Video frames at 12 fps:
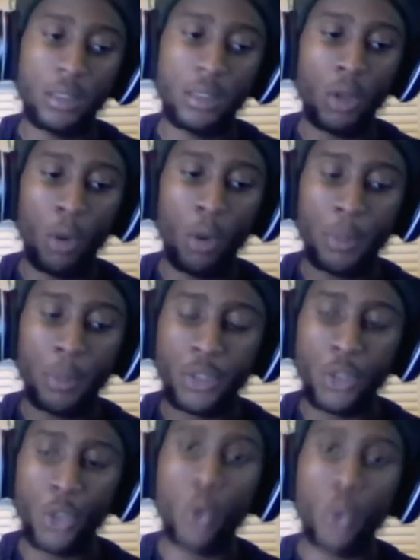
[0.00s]

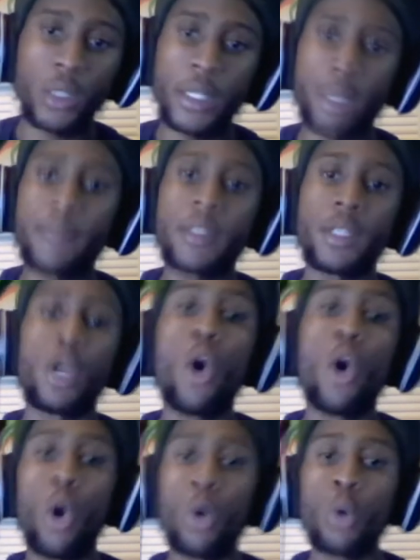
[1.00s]
persona and everything
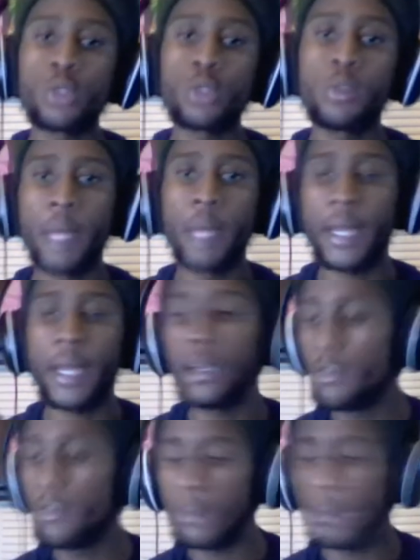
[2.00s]
holds you back
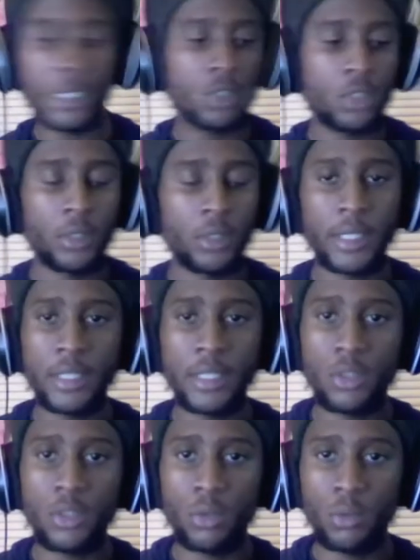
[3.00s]
from entering
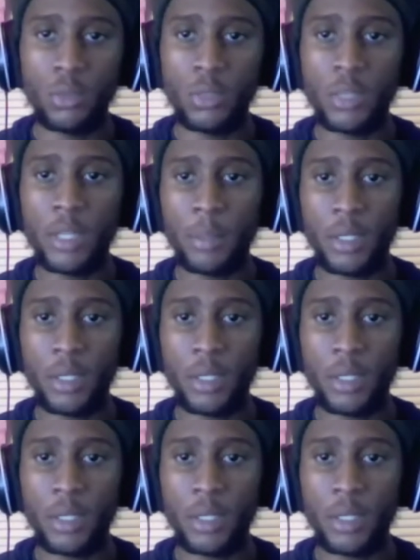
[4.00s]
into the competitive